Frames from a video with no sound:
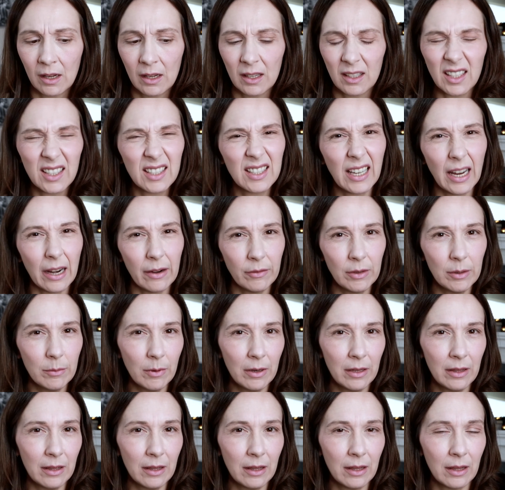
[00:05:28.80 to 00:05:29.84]
Does
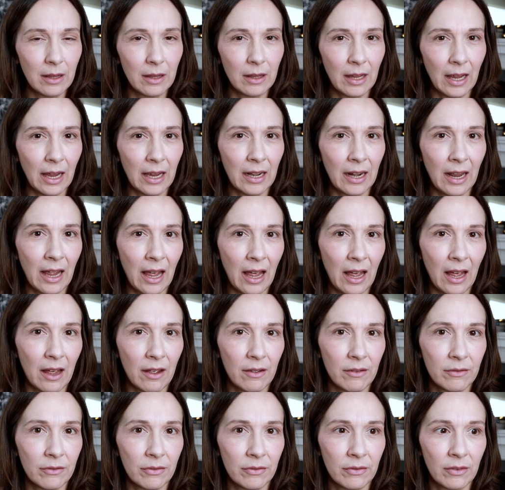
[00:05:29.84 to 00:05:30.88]
everyone that
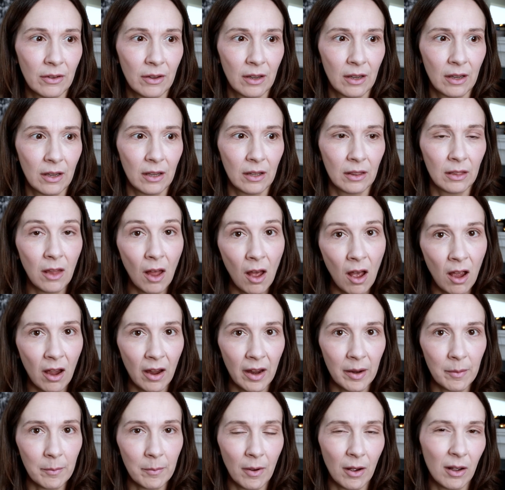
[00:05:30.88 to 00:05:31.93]
have
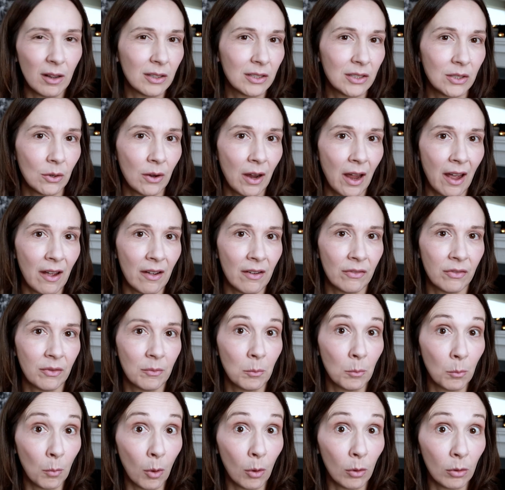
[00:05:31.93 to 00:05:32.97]
Lyme also have
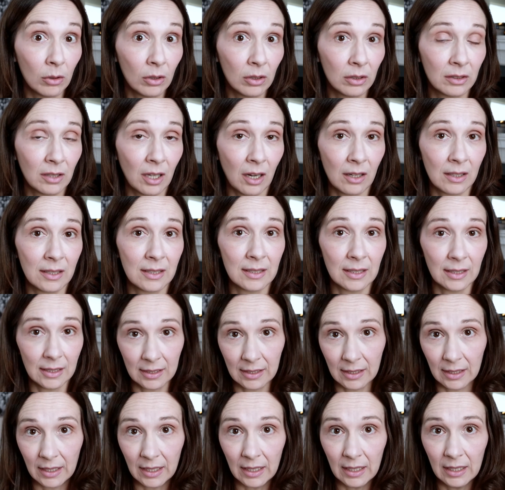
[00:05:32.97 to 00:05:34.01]
mole
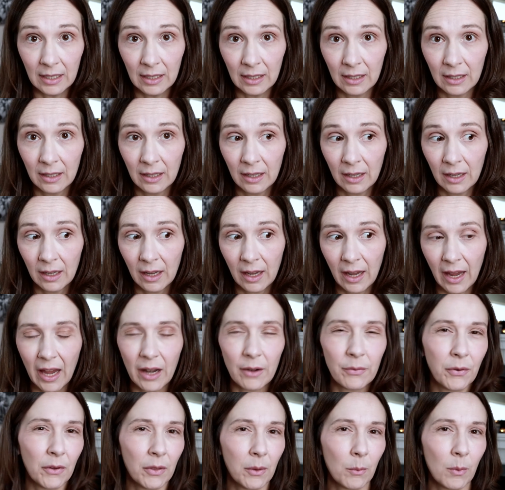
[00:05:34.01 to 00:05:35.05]
toxicity? And
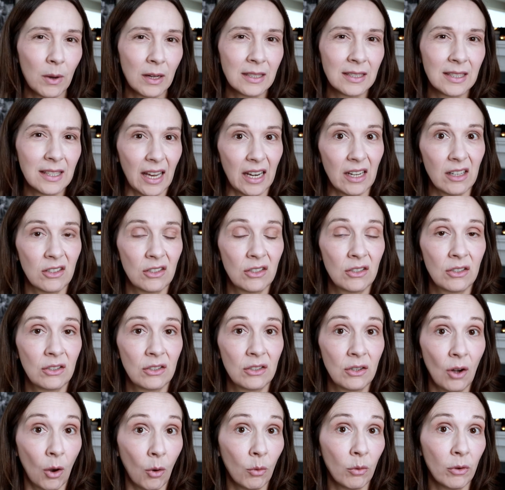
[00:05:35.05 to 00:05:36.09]
for the ones that
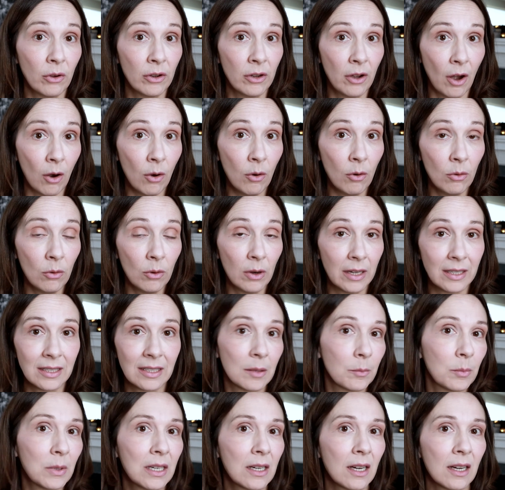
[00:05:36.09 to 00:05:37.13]
don't know, is
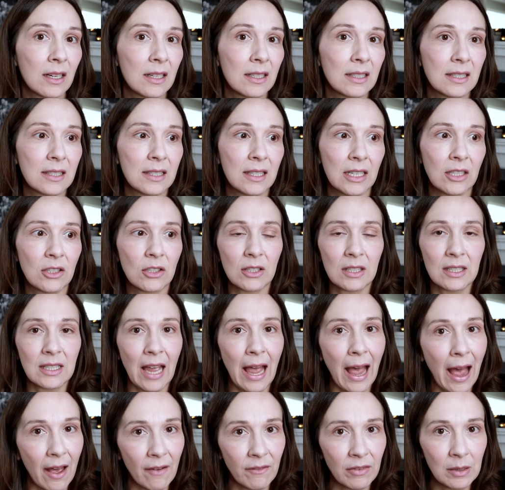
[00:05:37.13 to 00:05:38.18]
it because they just
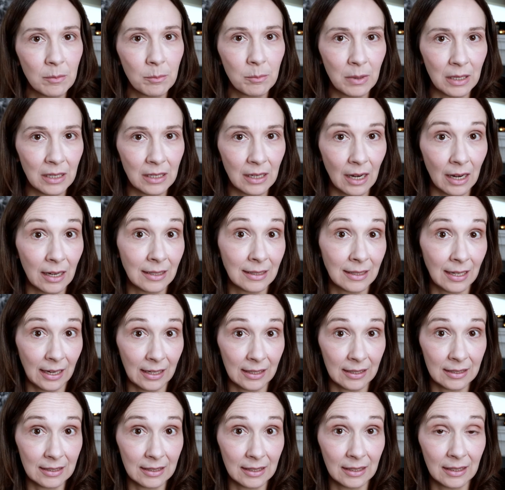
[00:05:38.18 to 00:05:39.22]
haven't been
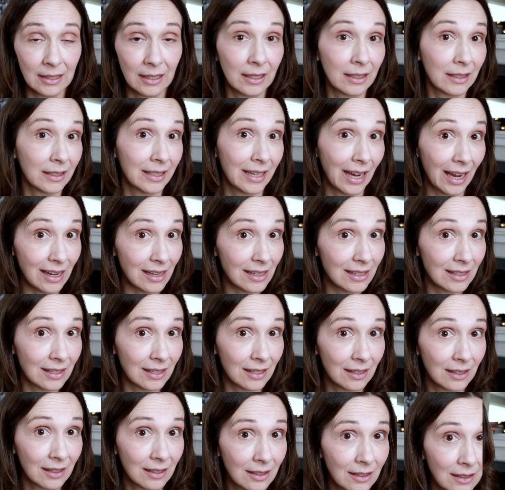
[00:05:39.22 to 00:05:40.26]
tested yet?
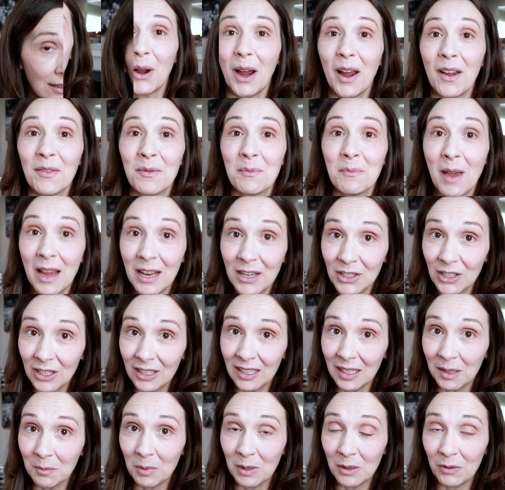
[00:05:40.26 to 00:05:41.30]
So I've mentioned
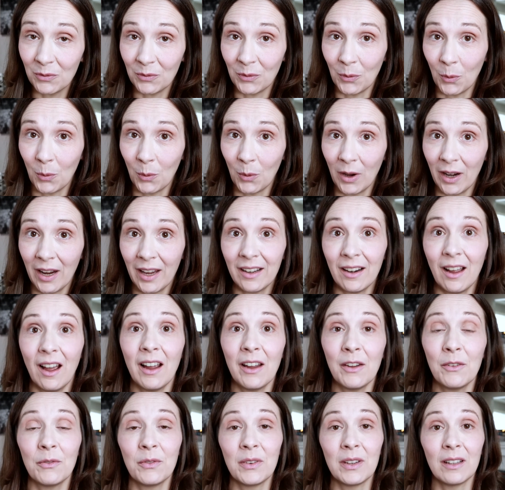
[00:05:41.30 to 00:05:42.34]
it before, and
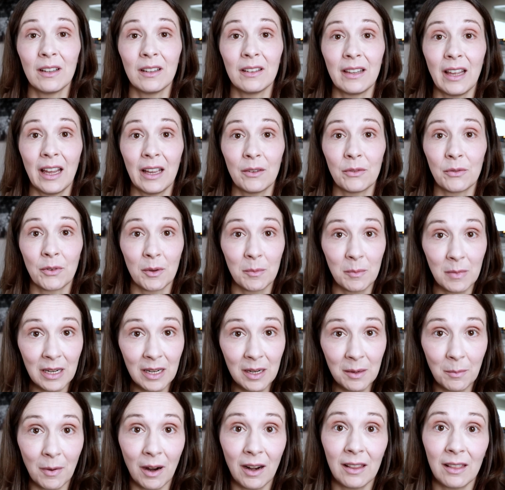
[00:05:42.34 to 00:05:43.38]
I feel that for
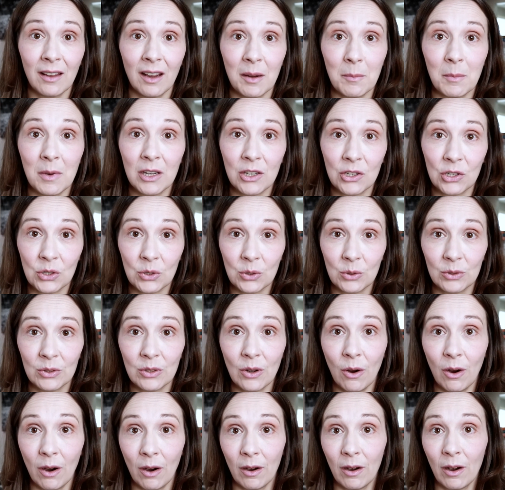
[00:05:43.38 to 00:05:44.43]
me, my Lyme issues
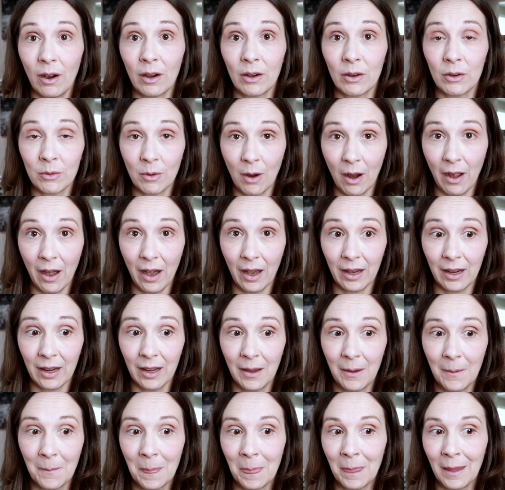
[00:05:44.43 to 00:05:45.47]
are chronic.
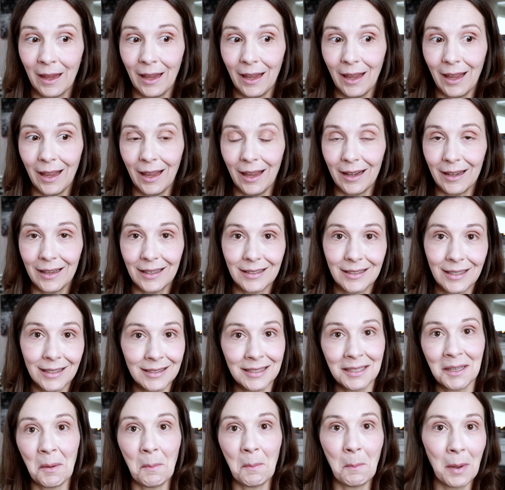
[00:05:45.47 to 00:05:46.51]
And it
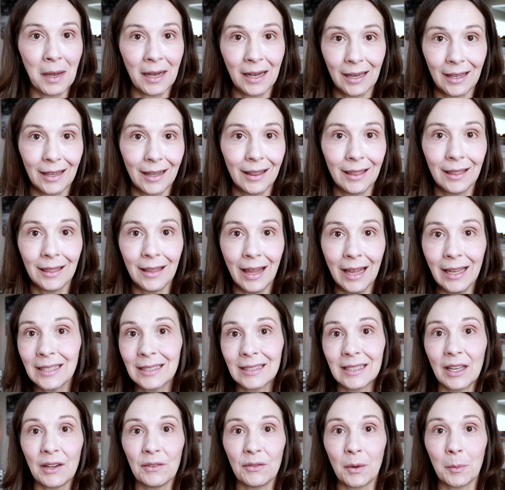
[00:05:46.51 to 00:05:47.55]
doesn't make it
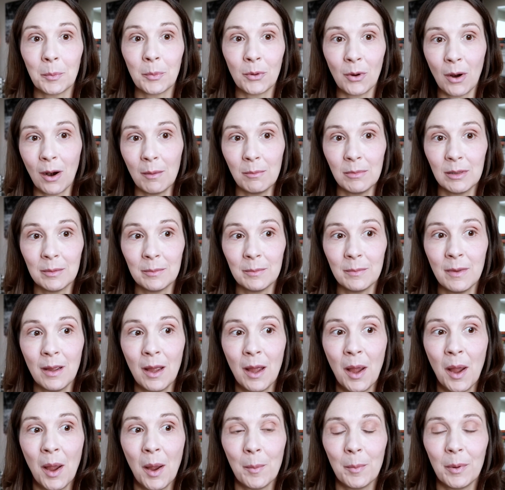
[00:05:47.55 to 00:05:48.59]
less of a problem.
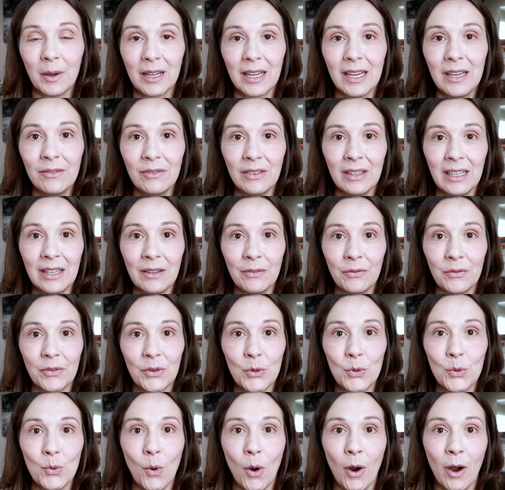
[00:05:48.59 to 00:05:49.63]
But even if
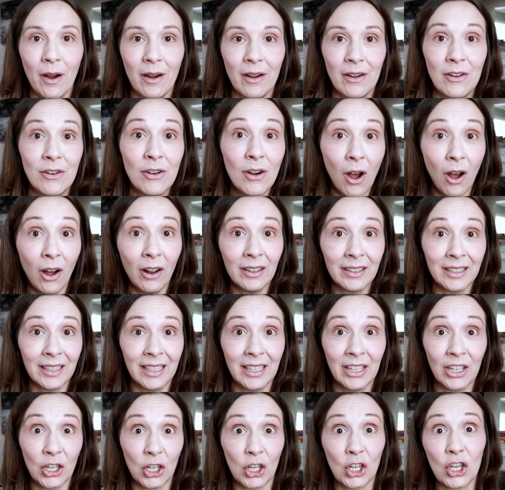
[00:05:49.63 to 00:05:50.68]
you are not in
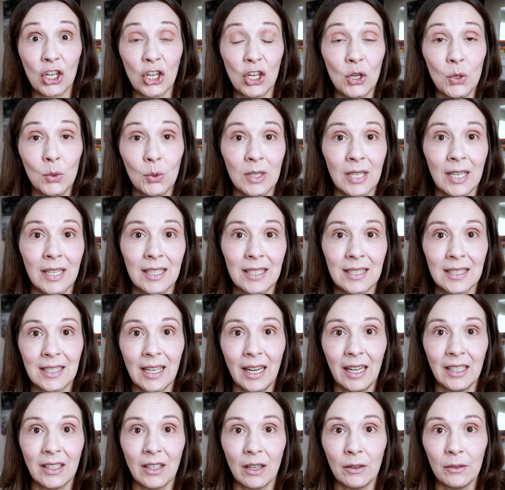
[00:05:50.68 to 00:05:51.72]
an acute
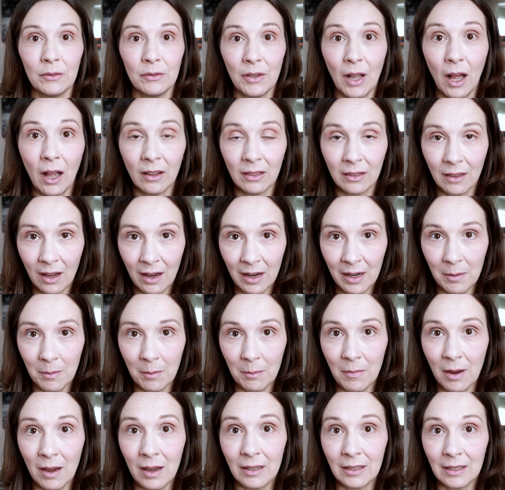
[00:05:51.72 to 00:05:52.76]
state of
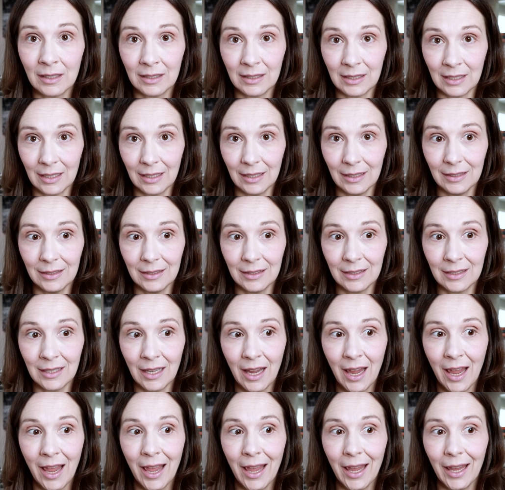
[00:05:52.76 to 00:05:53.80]
Lyme disease,
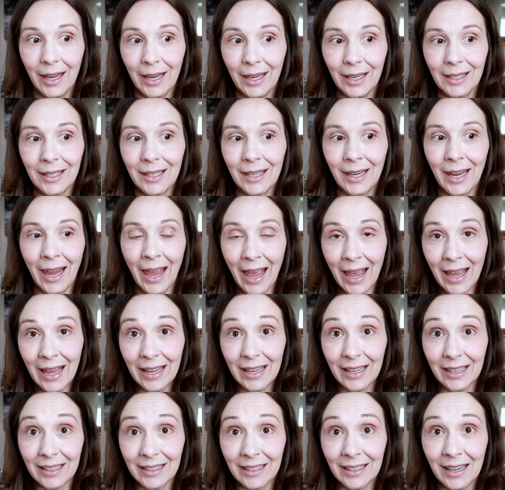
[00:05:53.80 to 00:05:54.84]
it
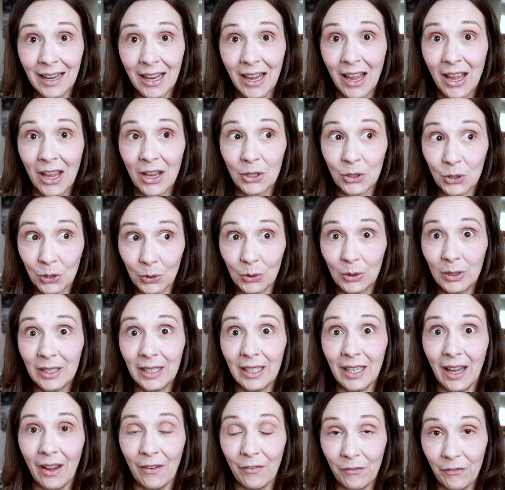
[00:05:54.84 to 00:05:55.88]
can
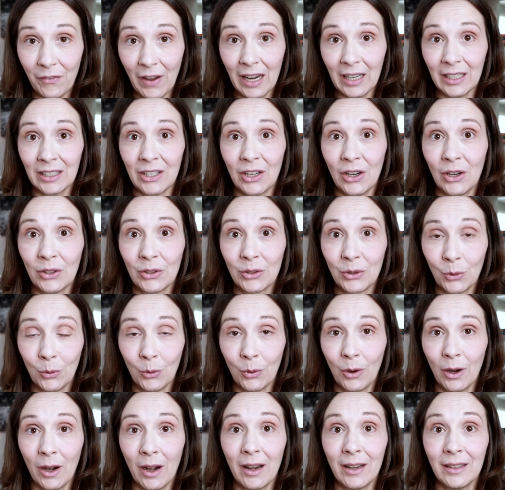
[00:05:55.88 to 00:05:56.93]
truly affect
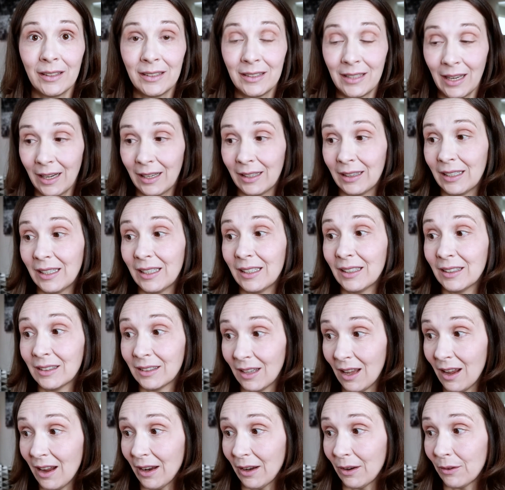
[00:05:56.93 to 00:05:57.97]
your daily
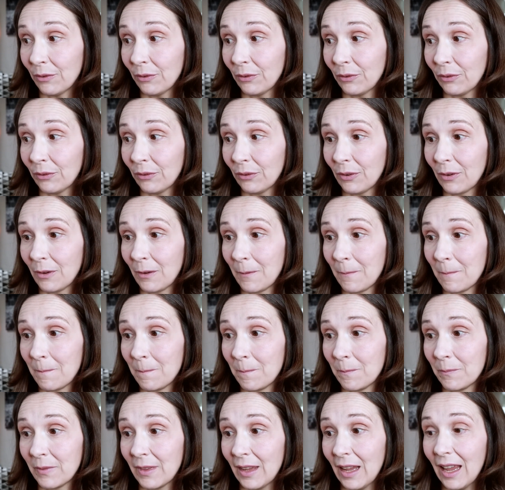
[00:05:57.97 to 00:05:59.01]
life.
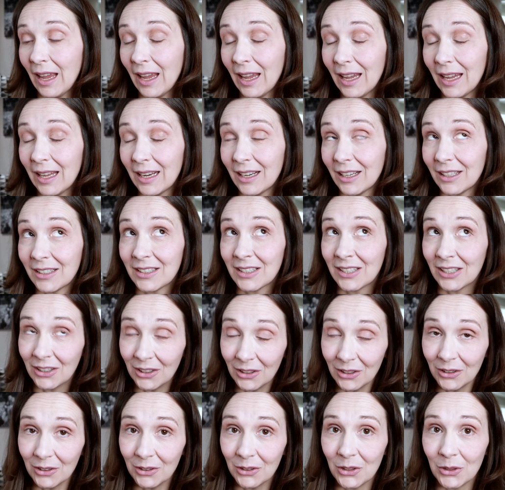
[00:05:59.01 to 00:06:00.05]
And
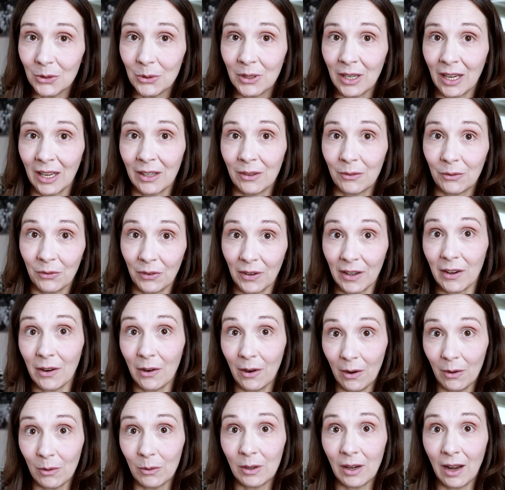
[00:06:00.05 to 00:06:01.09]
until you can figure
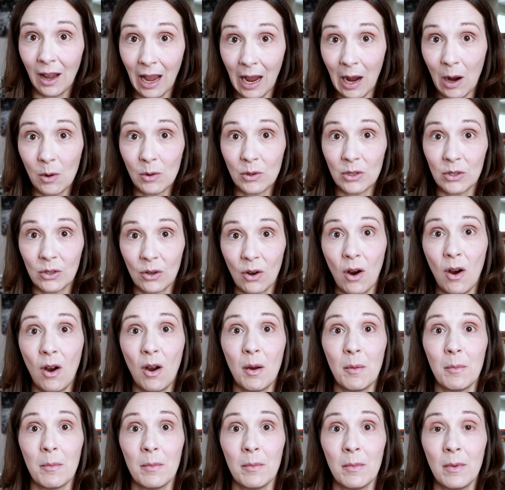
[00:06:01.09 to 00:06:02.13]
out how to
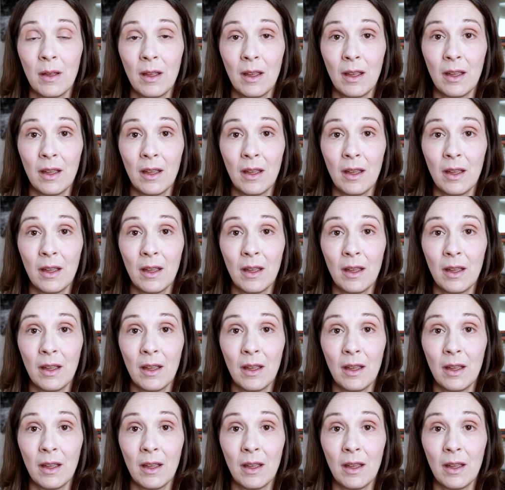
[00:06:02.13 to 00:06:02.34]
calm